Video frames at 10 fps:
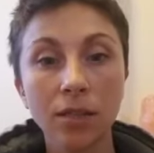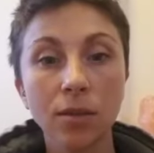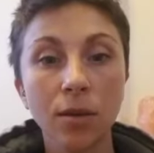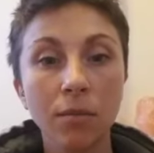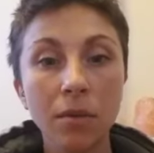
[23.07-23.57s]
So
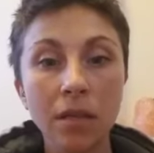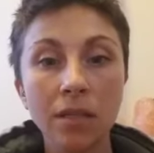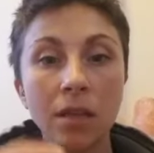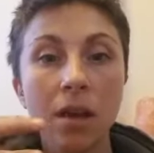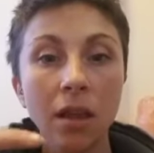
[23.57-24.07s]
that
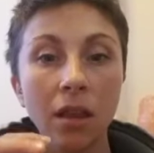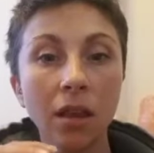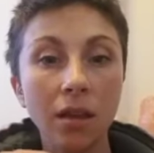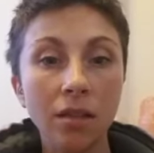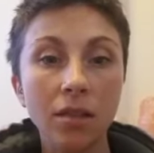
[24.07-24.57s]
means
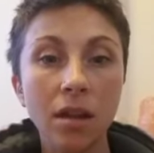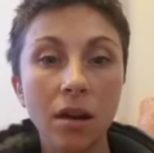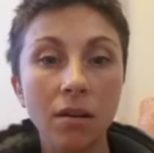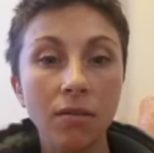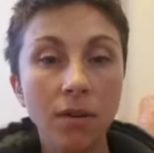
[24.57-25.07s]
that instead
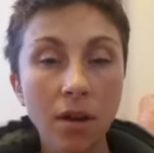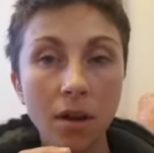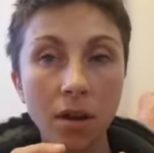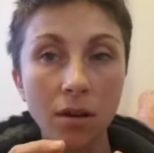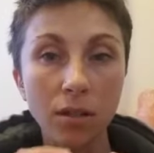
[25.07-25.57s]
of
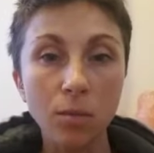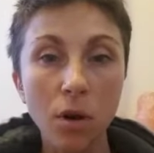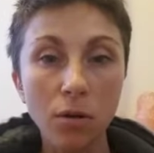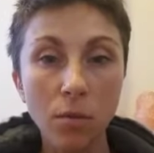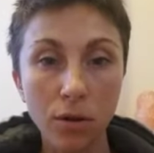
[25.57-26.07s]

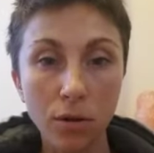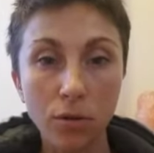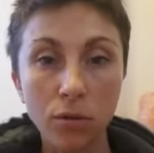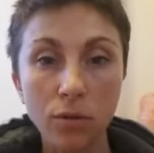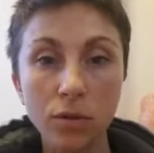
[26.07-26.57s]
smaller
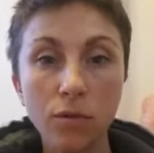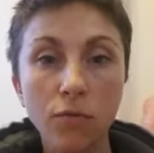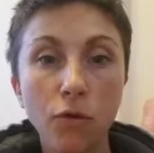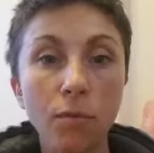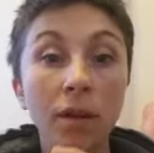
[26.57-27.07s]
molecules
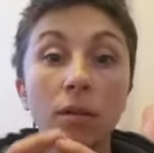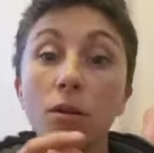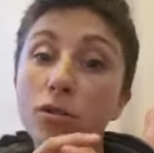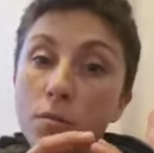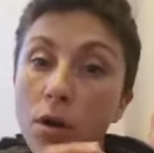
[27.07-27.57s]
forming
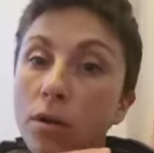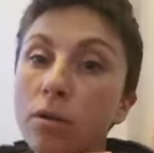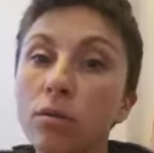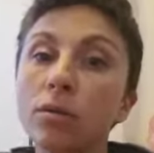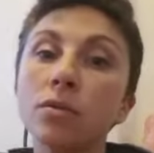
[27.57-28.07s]
larger
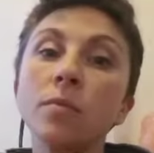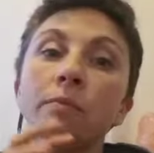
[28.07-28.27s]
molecules,